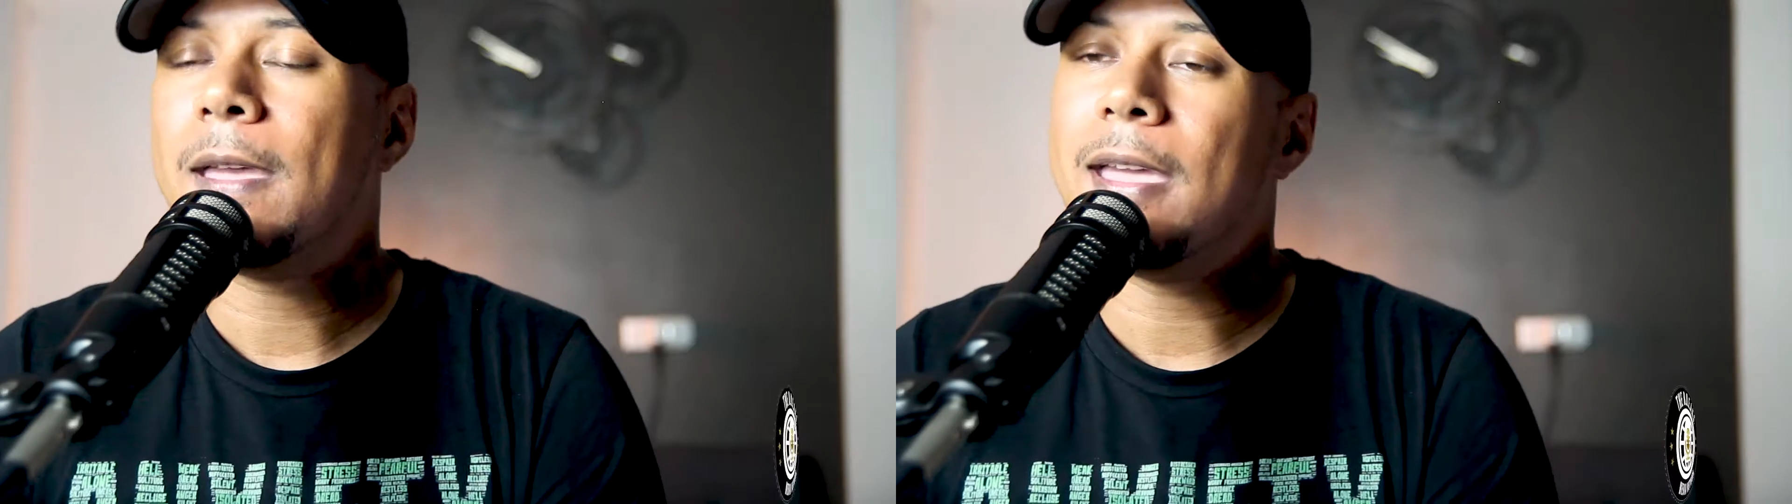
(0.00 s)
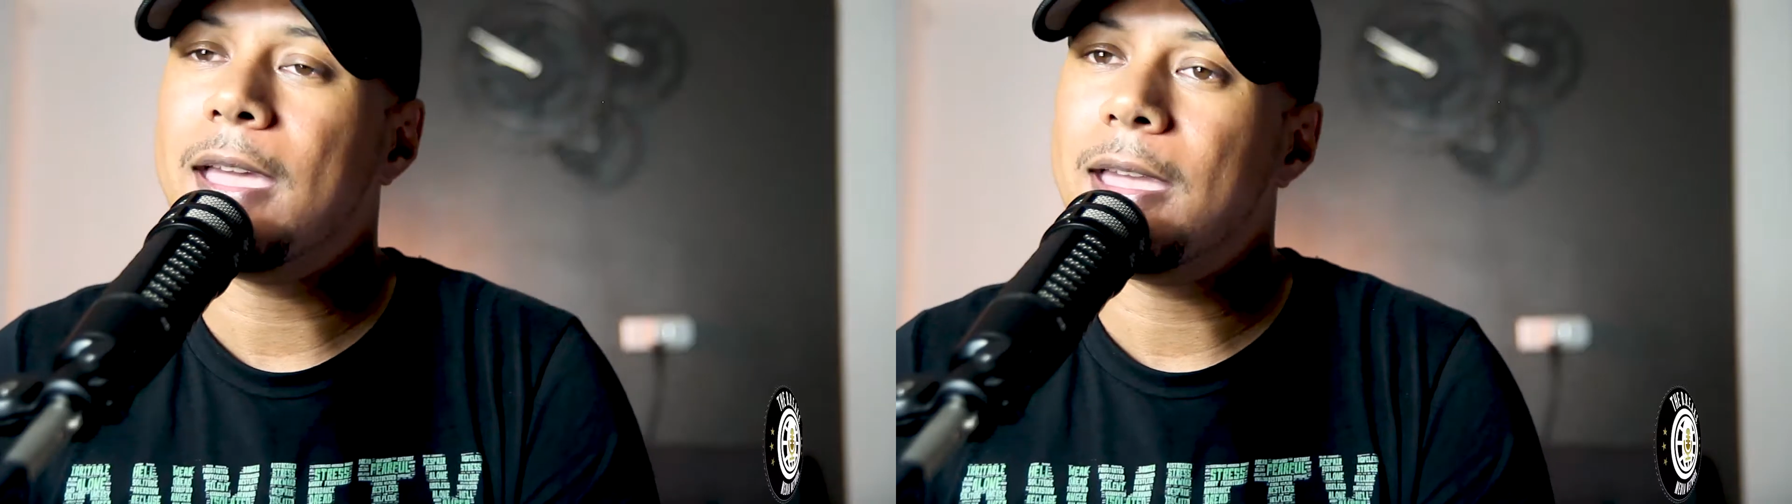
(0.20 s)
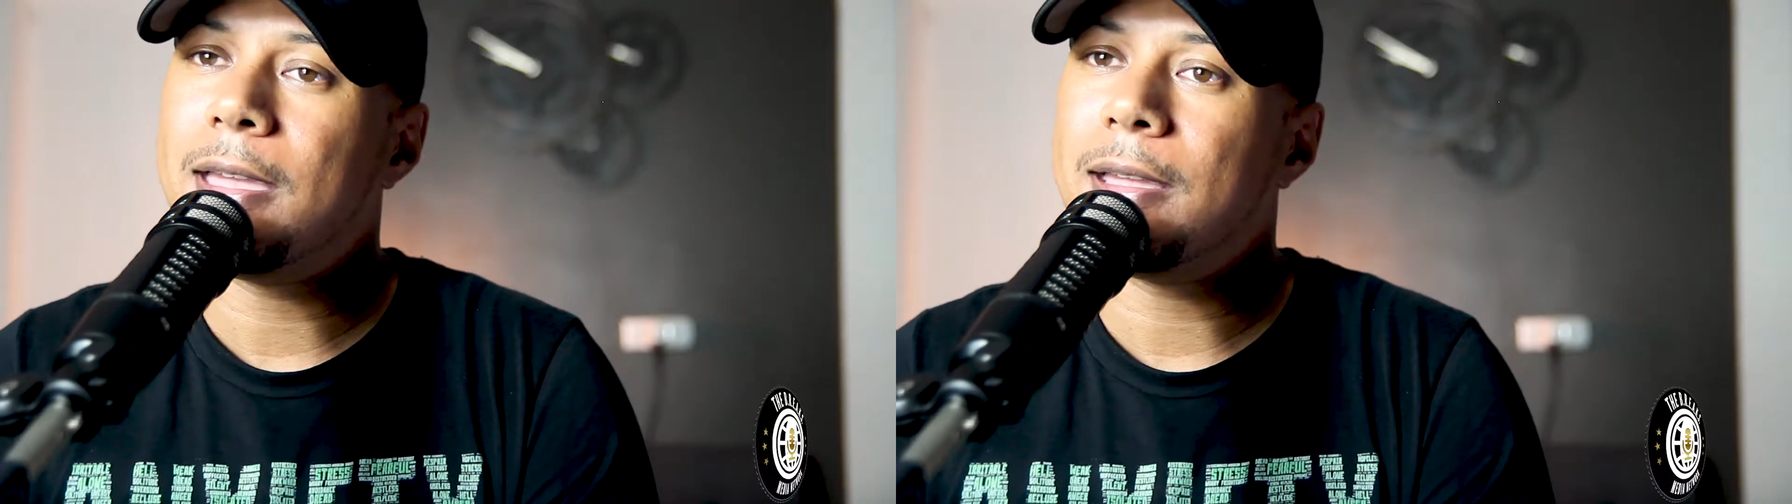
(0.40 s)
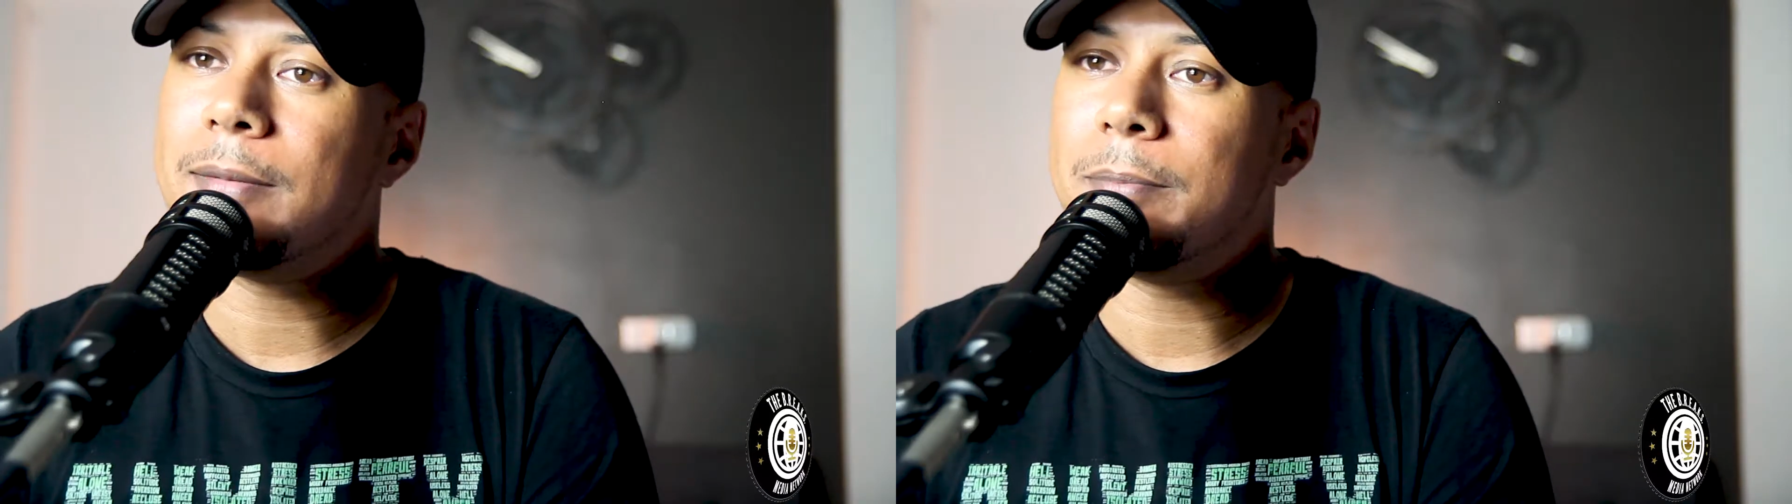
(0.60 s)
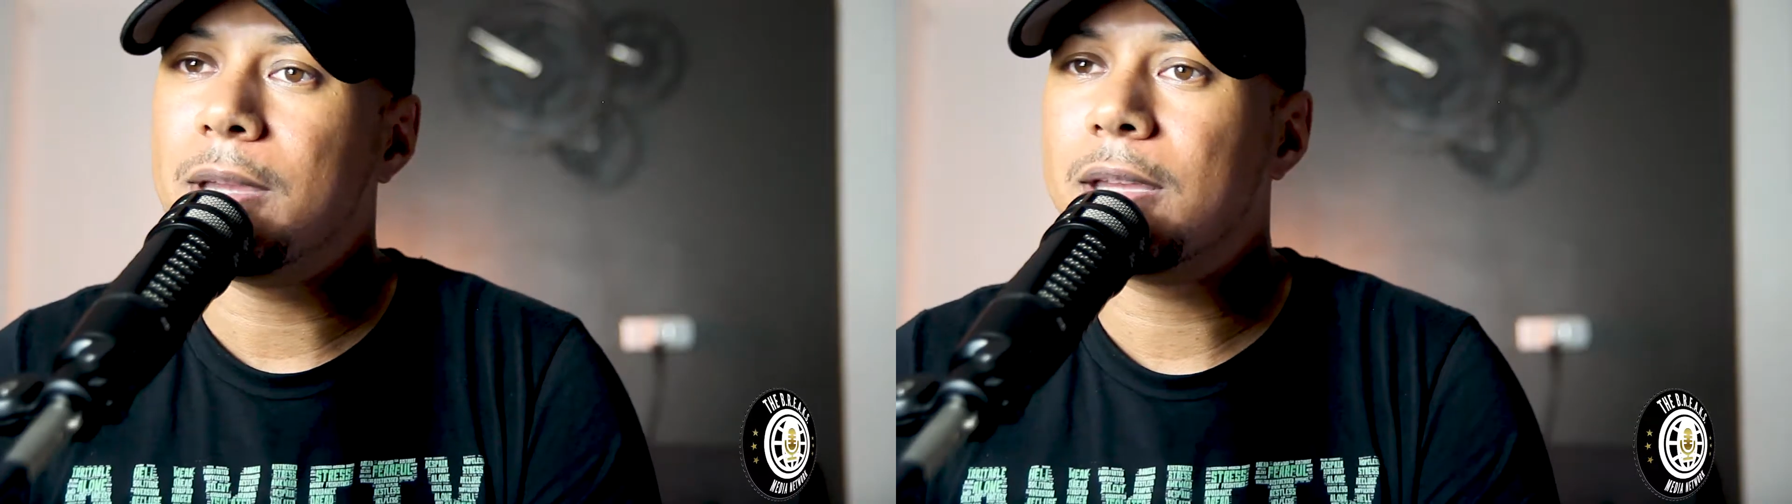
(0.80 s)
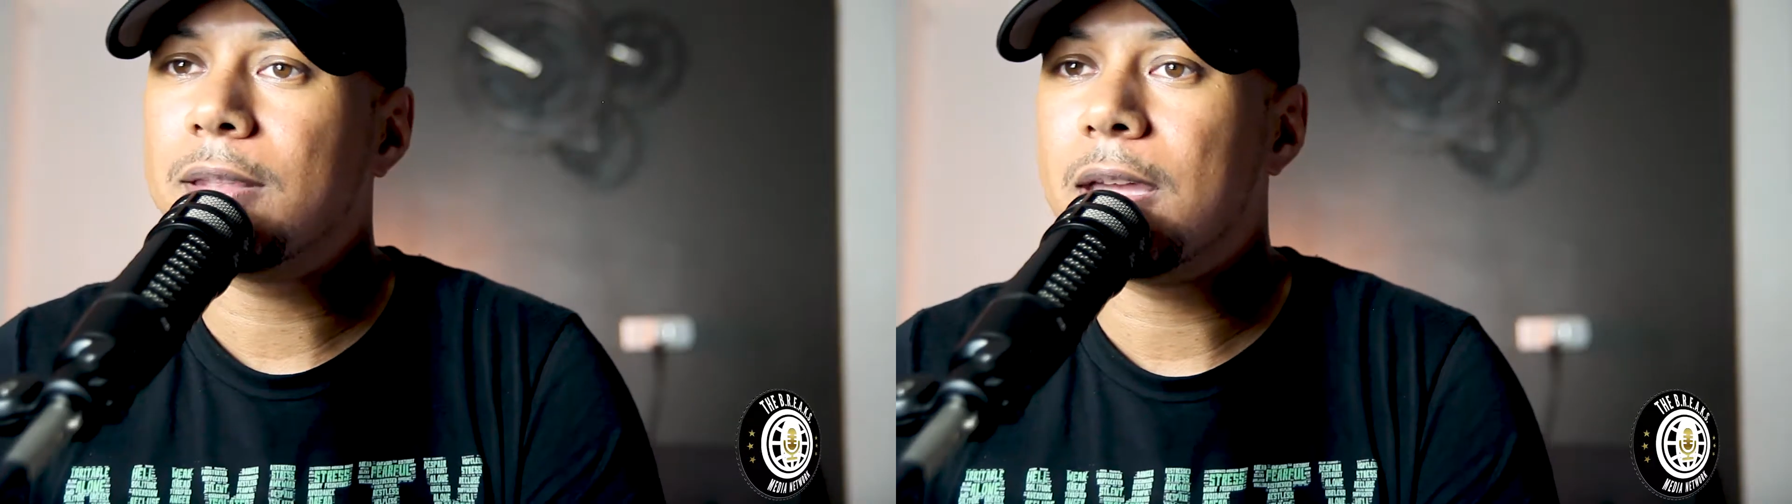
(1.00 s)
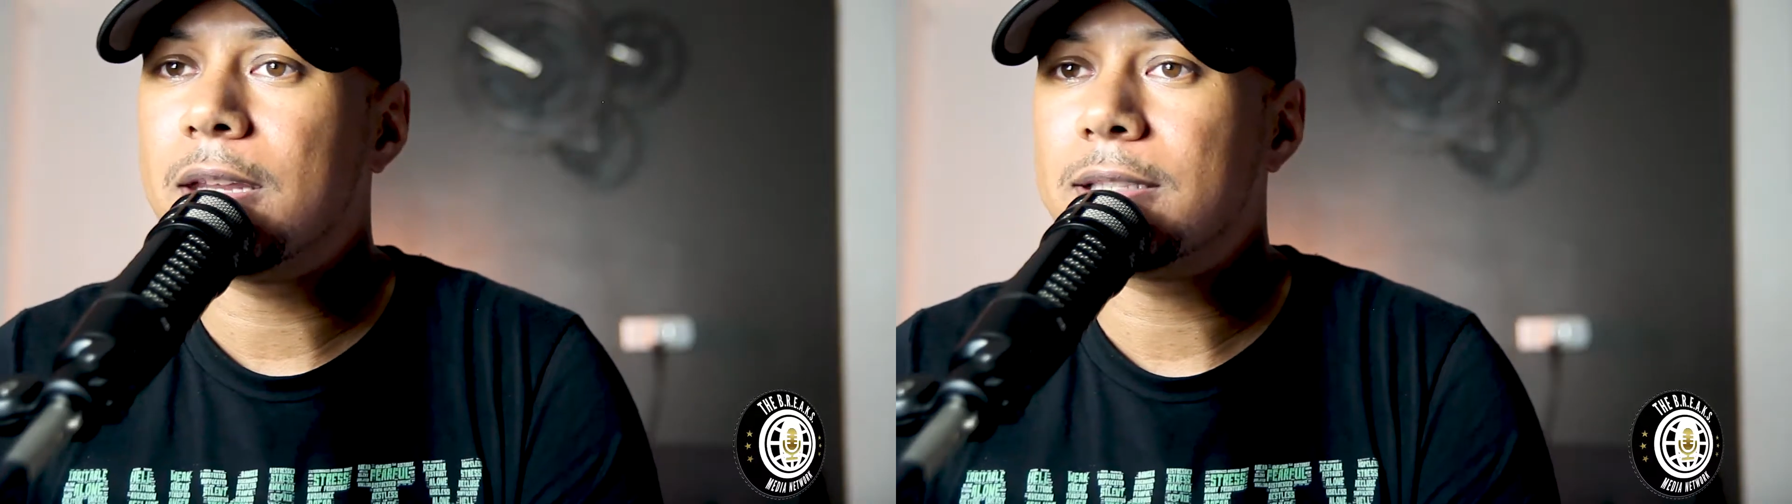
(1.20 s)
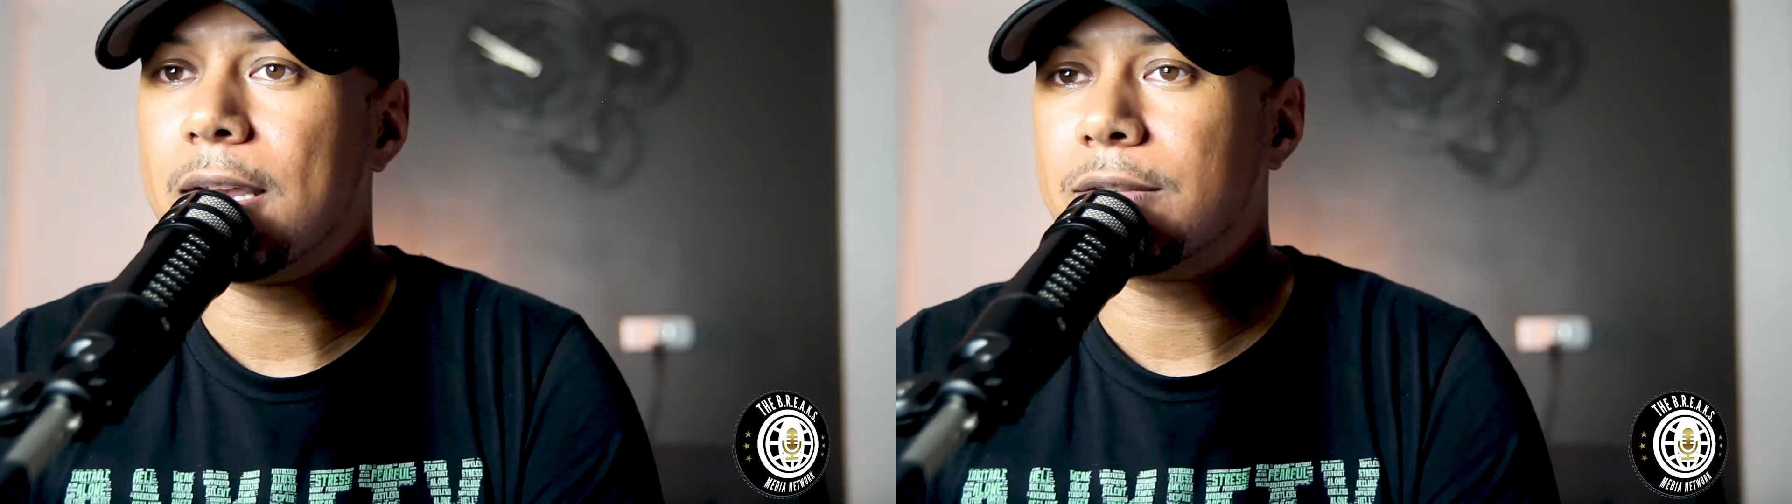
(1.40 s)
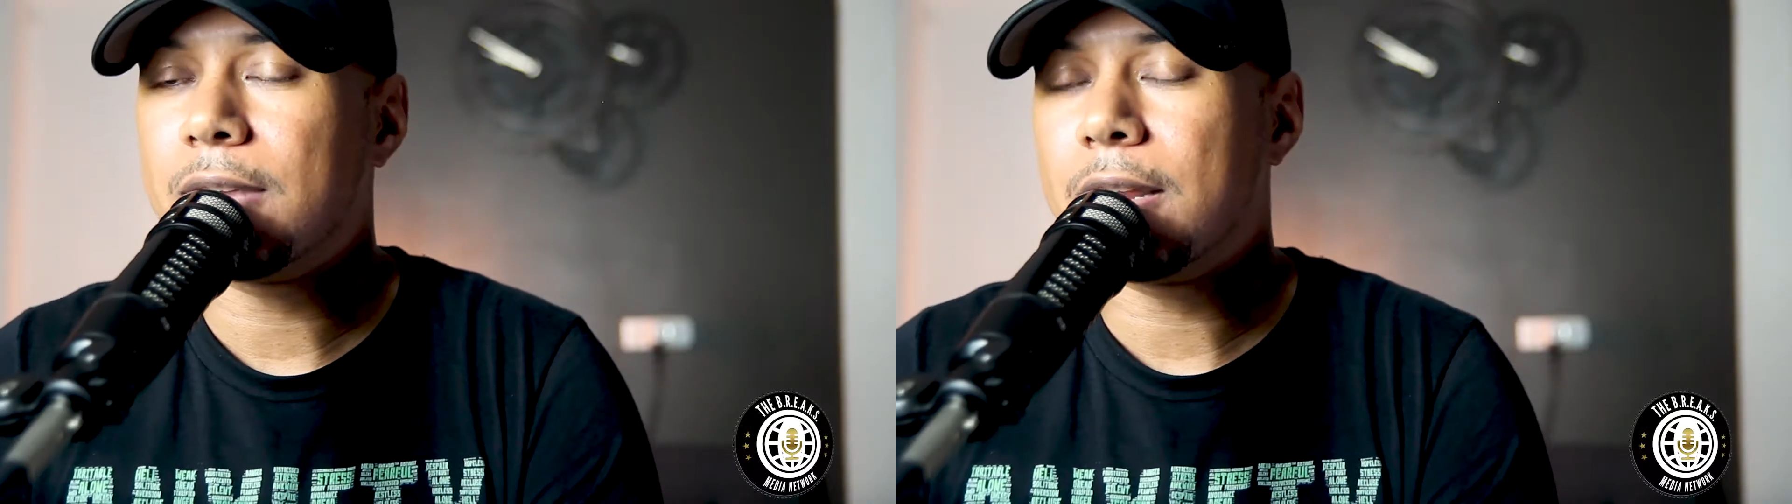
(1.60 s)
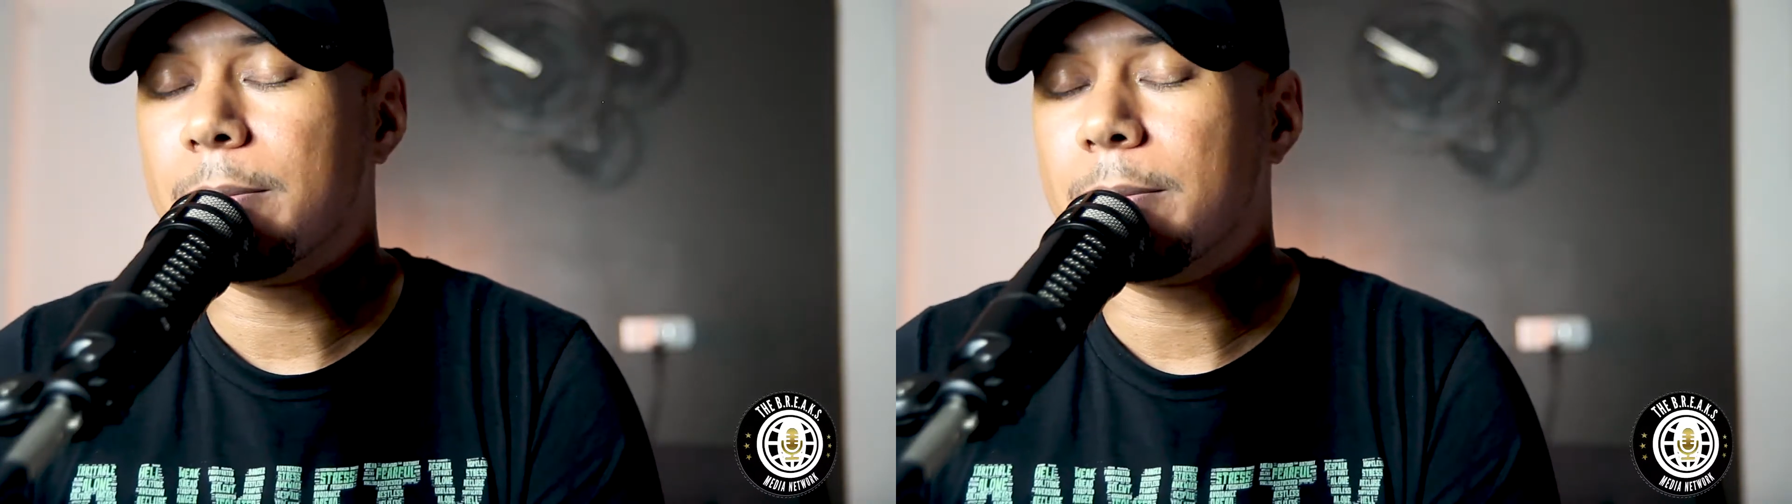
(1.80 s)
And being that it's outside